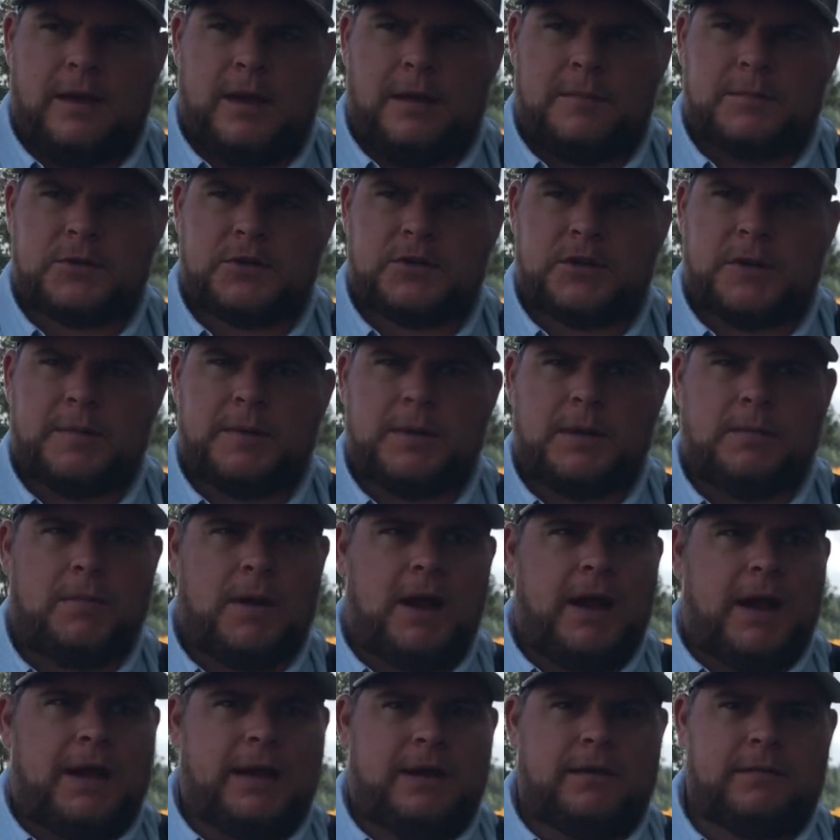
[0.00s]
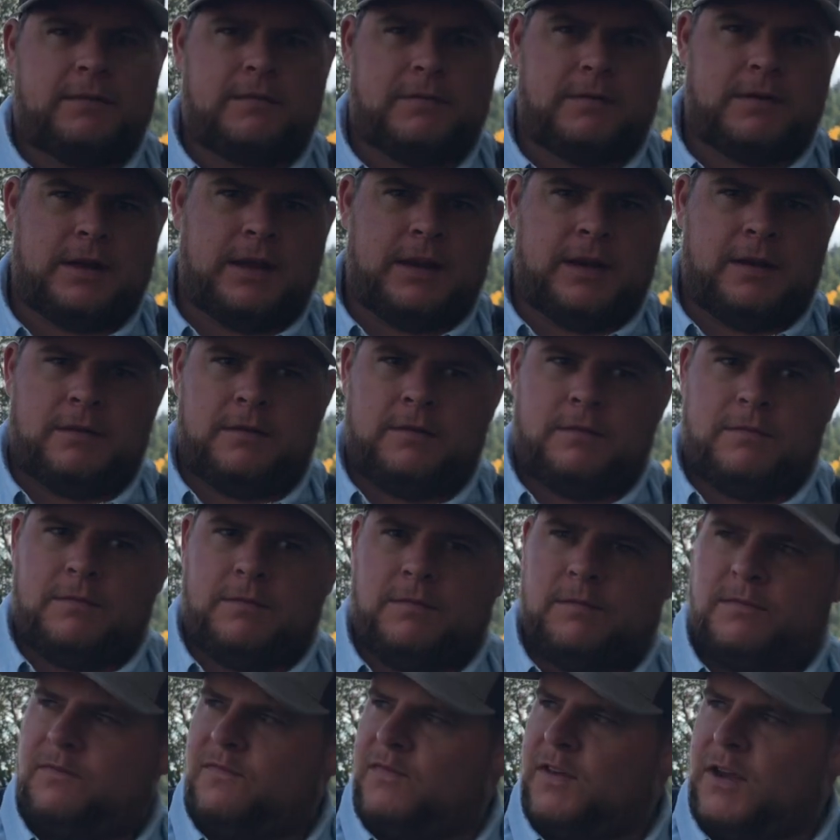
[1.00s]
I'm stripping a bug and
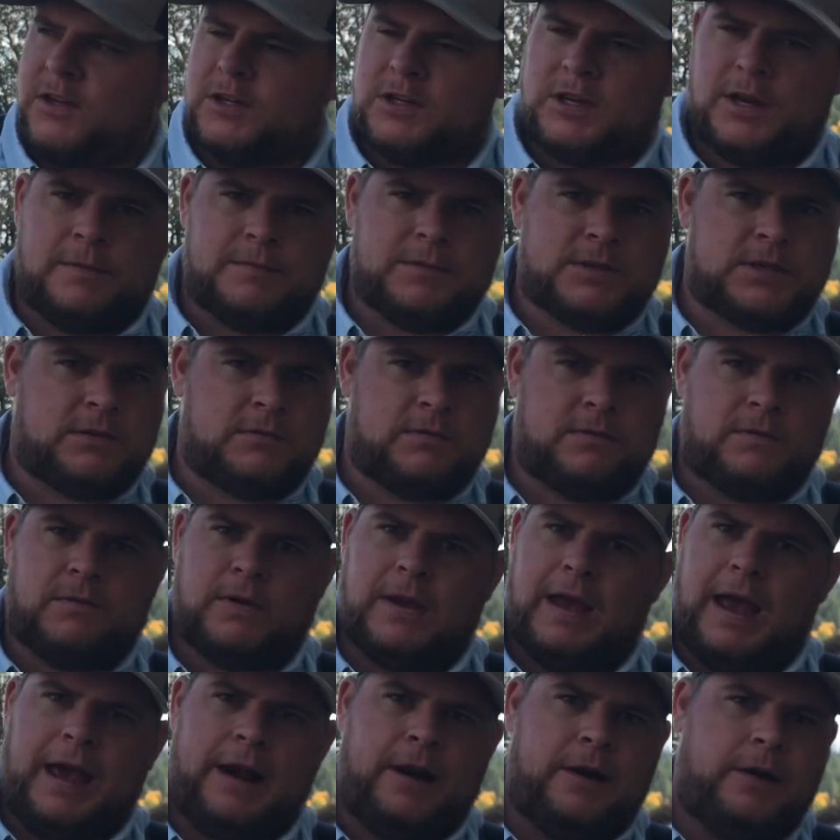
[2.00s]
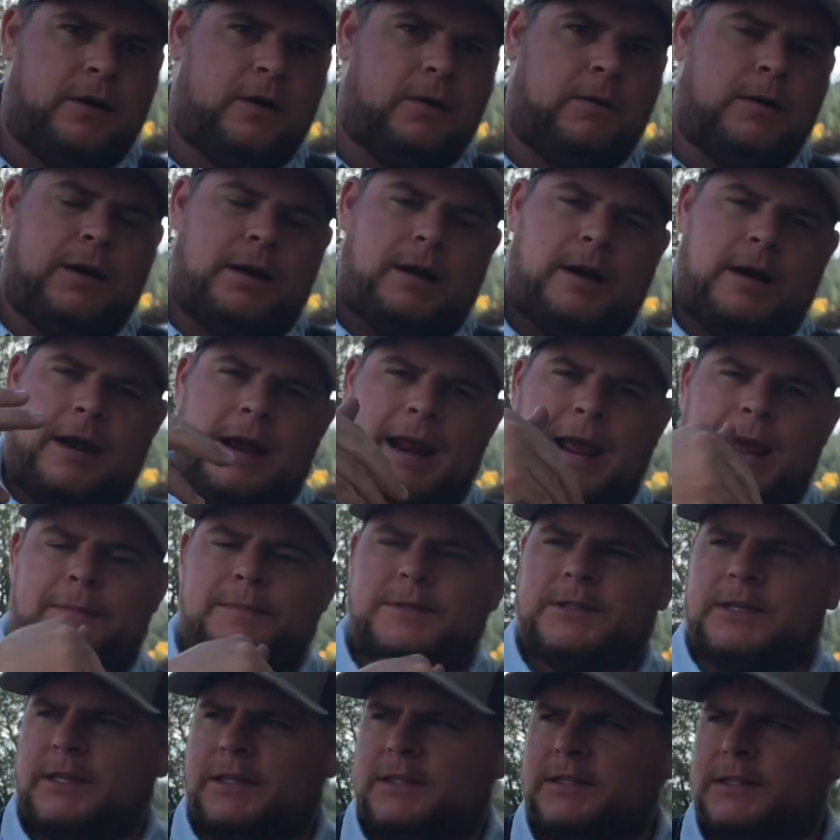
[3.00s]
fish comes out of nowhere and
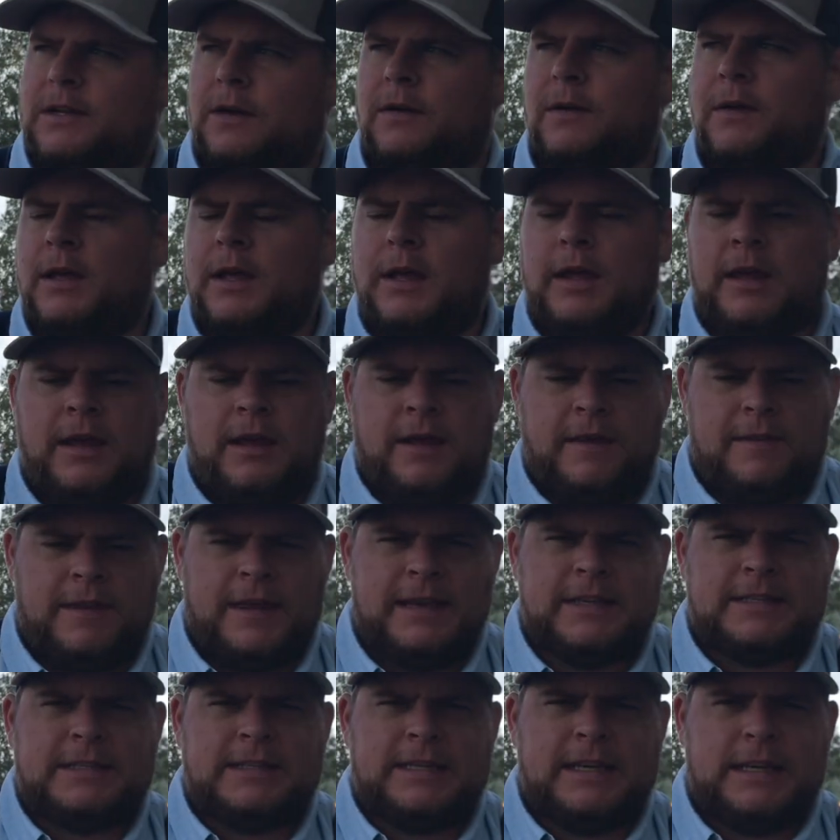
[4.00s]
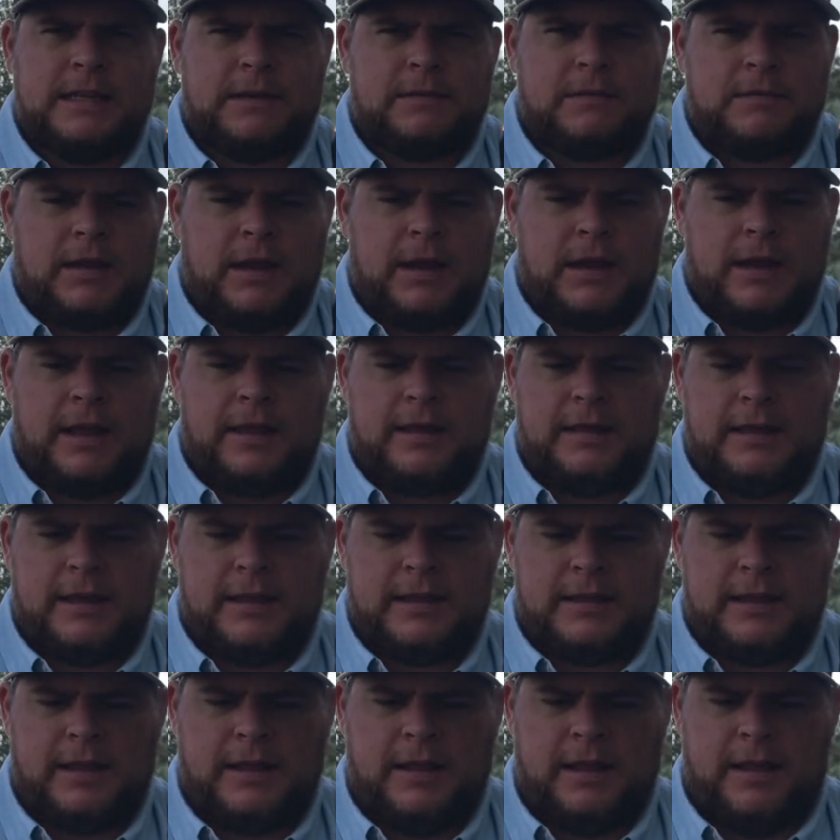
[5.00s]
nabs it. So they see it, and I
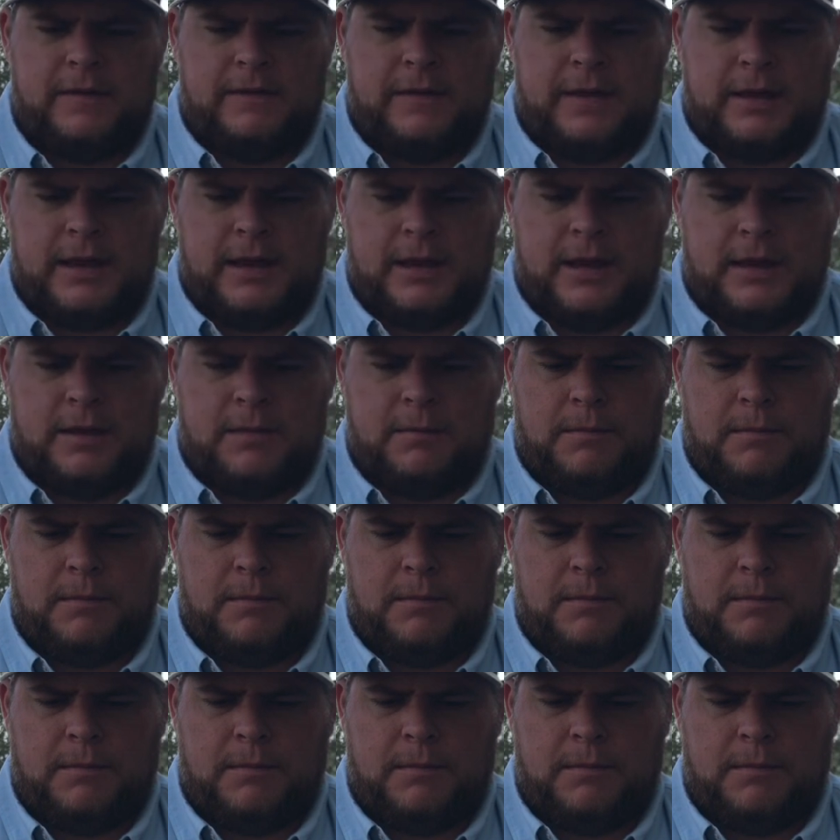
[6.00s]
think they love it.